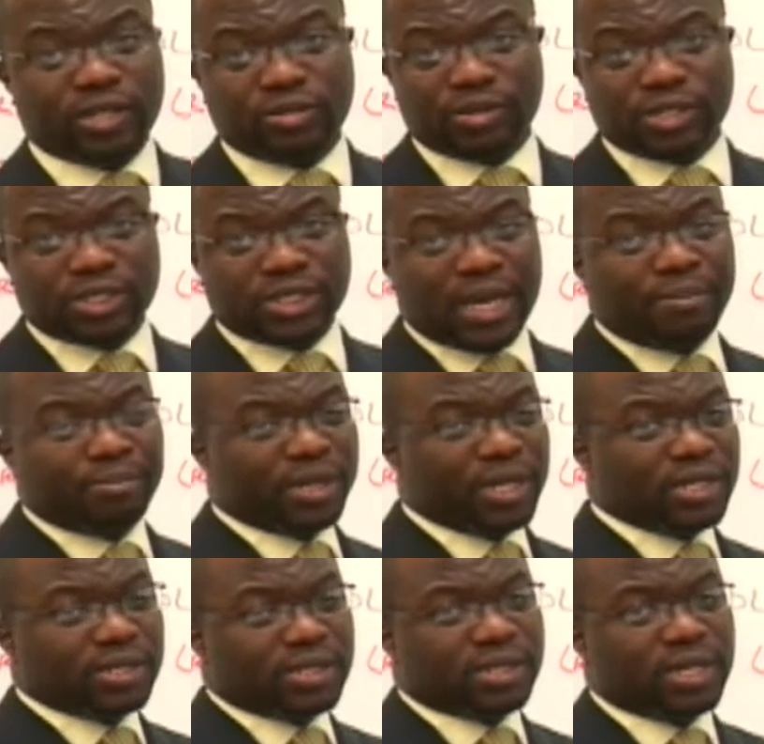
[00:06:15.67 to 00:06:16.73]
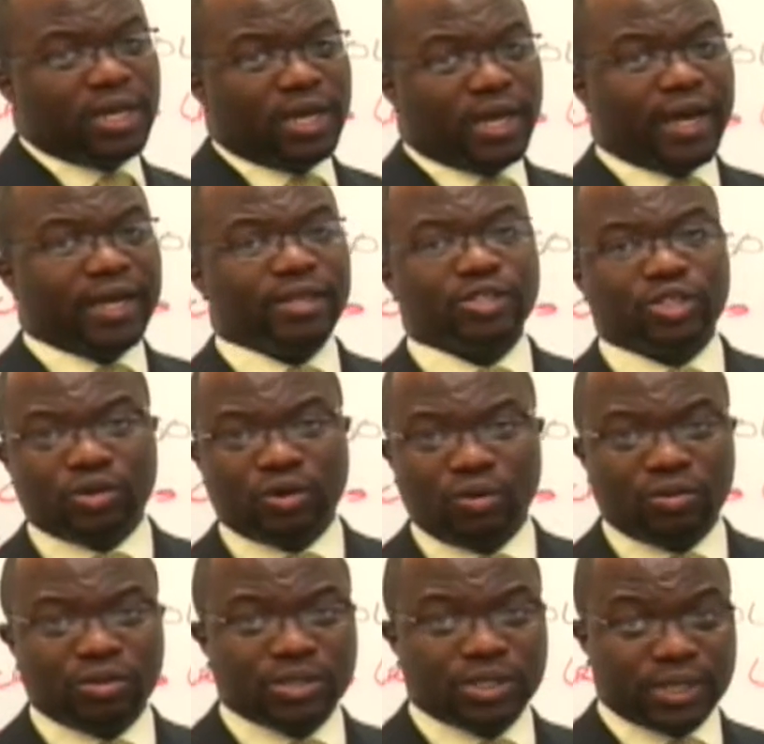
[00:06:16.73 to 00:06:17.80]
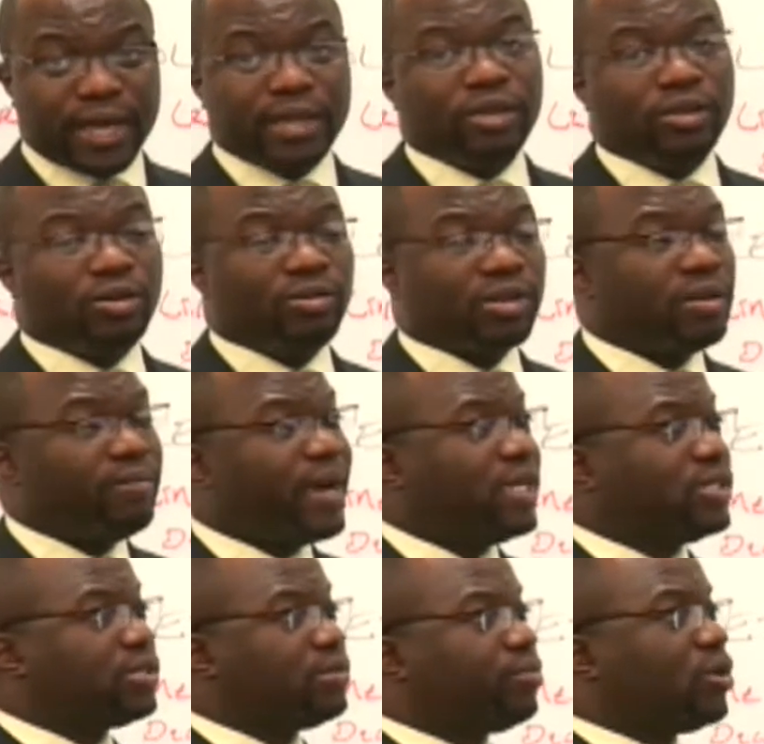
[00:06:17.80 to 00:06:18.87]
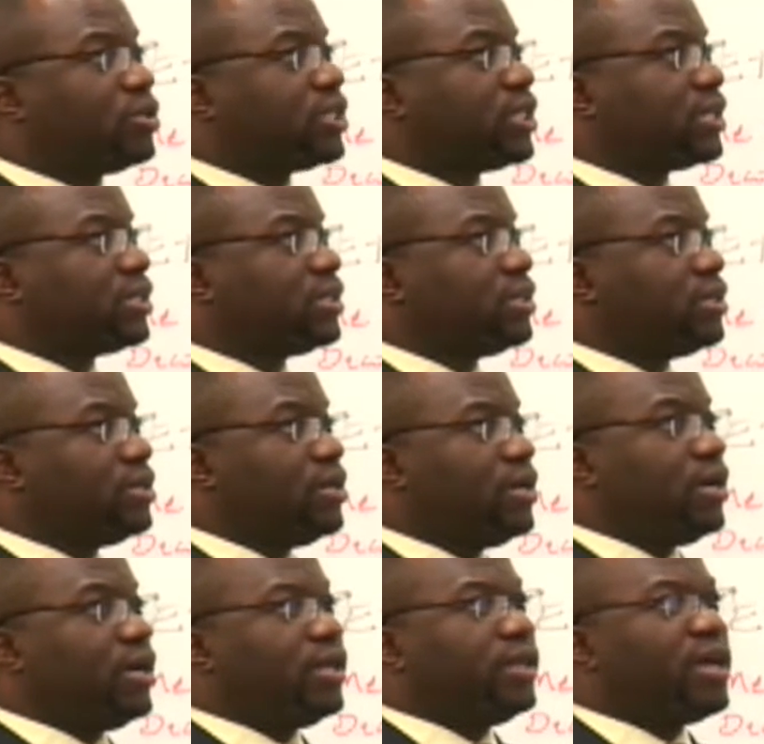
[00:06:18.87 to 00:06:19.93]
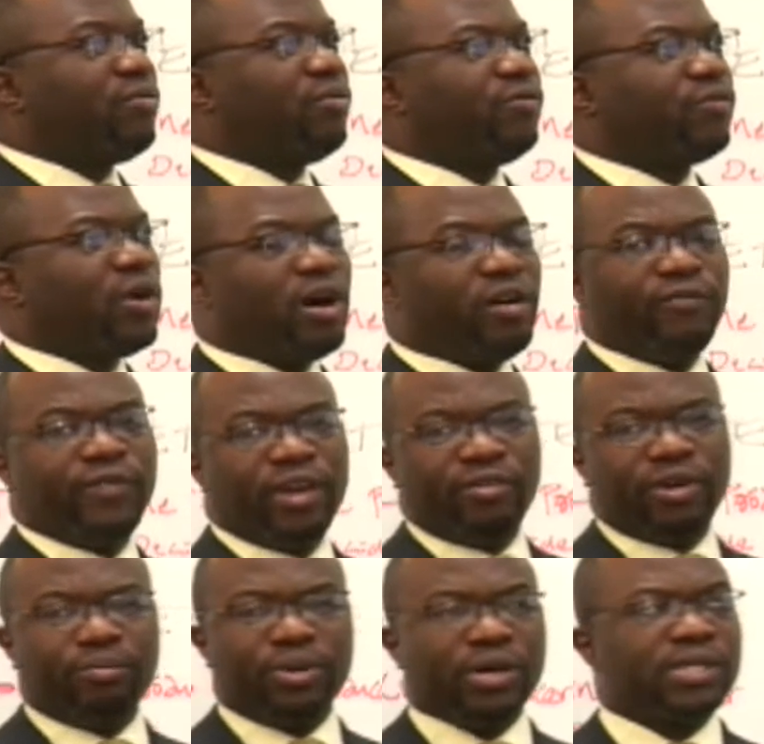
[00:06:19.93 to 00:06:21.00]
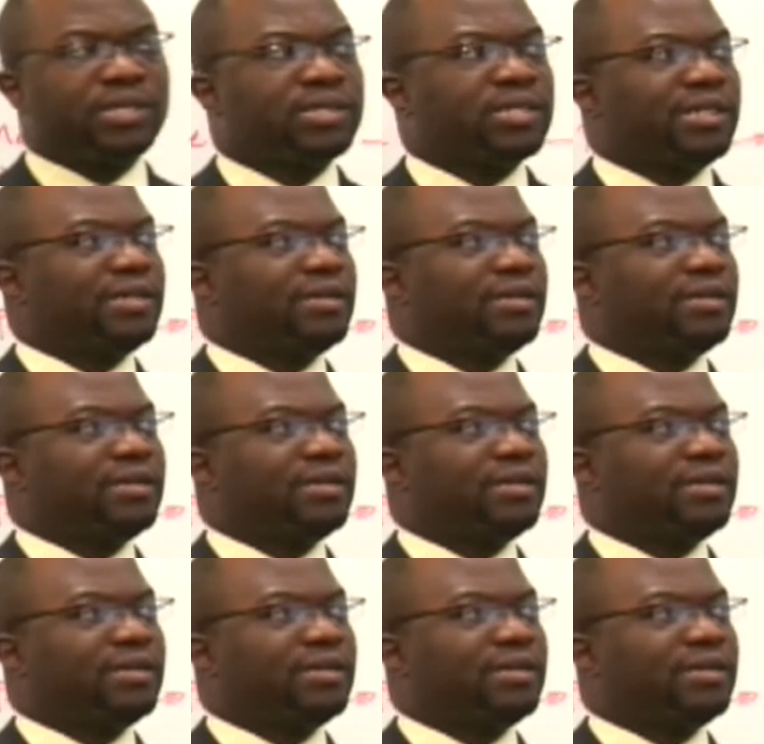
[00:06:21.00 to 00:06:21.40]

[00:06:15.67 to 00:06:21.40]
you the templates and the tools that you use to manage the project. Then we've got our favorite person,